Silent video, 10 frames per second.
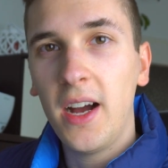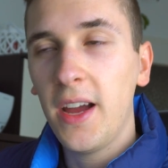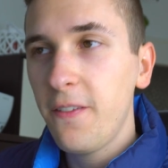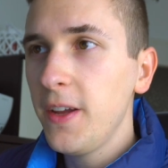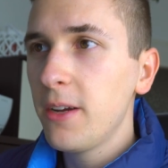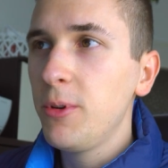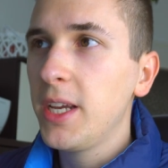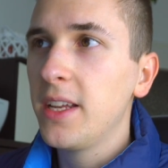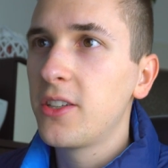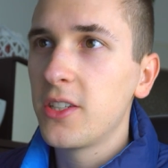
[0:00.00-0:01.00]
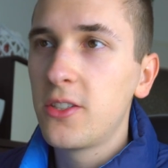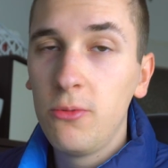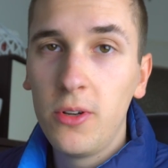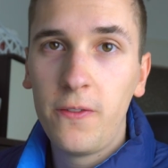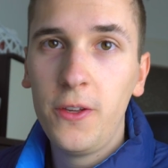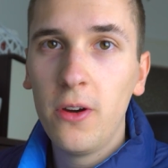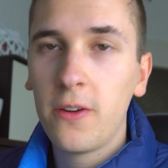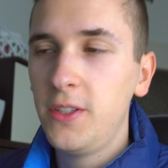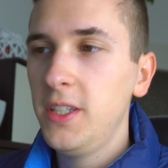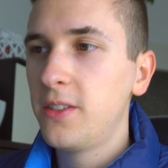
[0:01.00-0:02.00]
I think we can just do a few
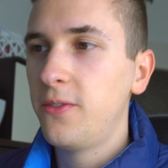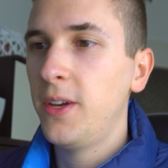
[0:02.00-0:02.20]
of these